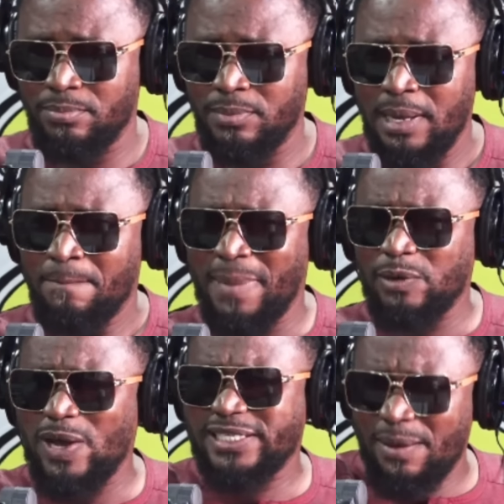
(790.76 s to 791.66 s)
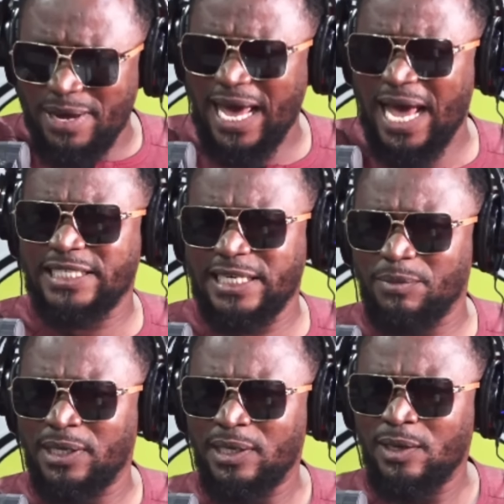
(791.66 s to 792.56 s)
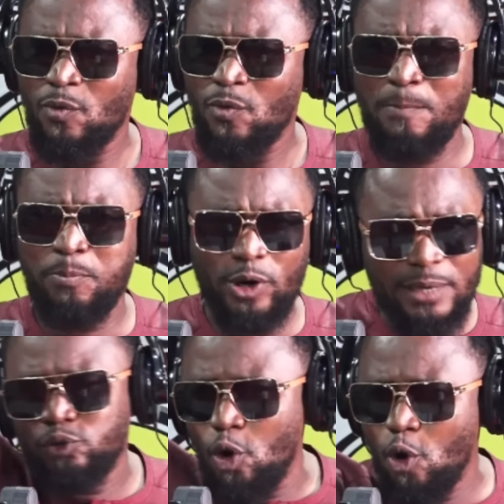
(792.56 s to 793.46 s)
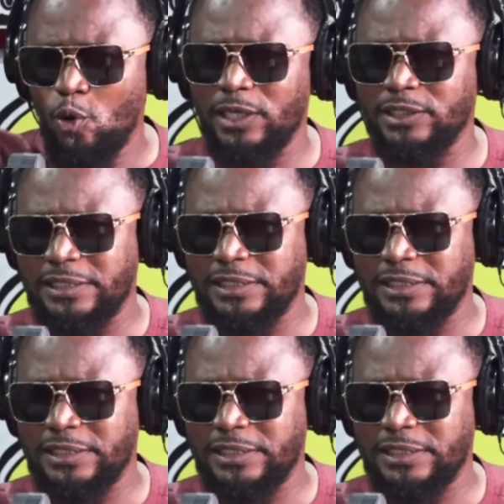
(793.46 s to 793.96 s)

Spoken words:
but what say be ka che me what proclaim to the whole world say